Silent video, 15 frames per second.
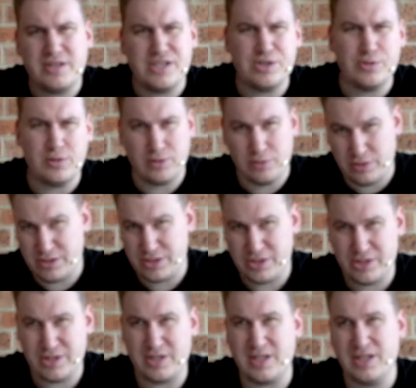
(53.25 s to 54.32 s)
They sort of
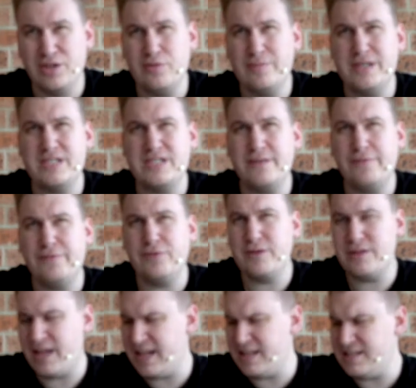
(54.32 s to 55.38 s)
looked a little bit
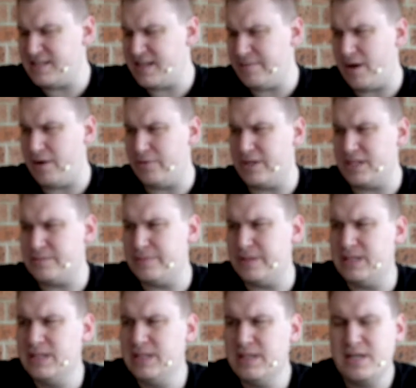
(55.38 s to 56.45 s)
different. They had the same artworks, but